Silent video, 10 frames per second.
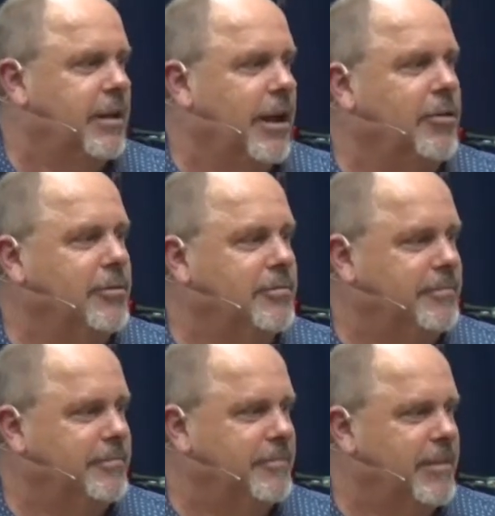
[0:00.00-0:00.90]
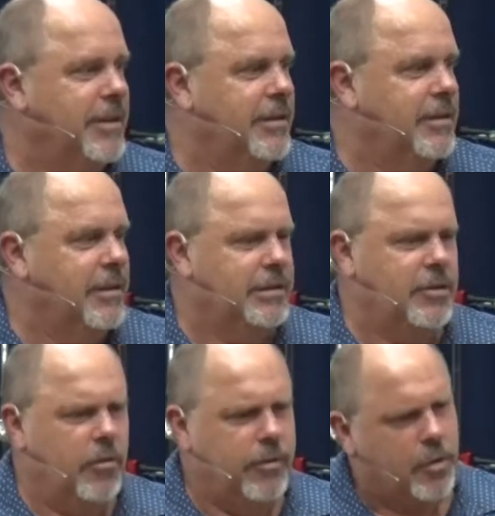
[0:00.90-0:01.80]
Hello? It's
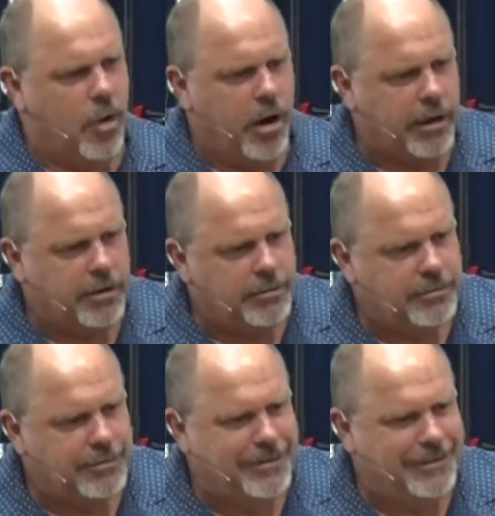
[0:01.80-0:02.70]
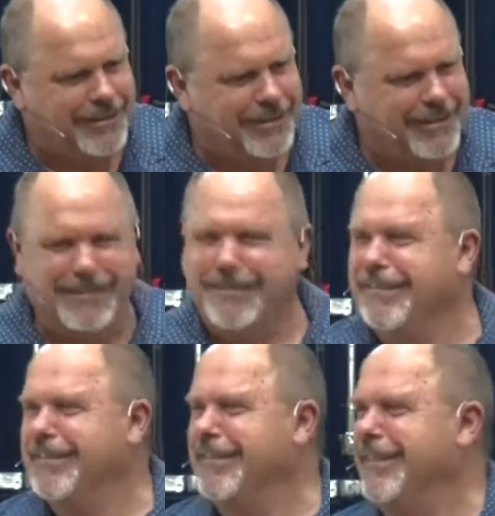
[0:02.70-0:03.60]
not gone for
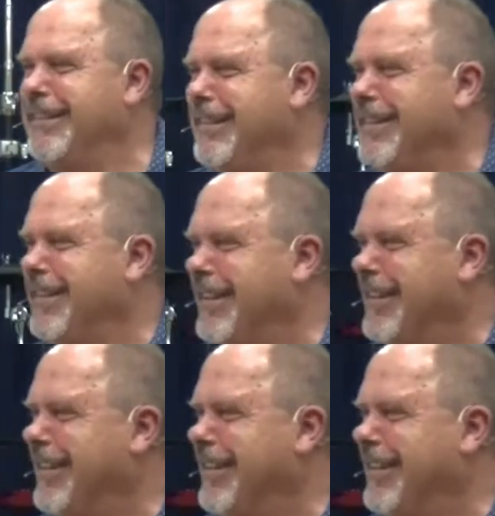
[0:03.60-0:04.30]
quiet.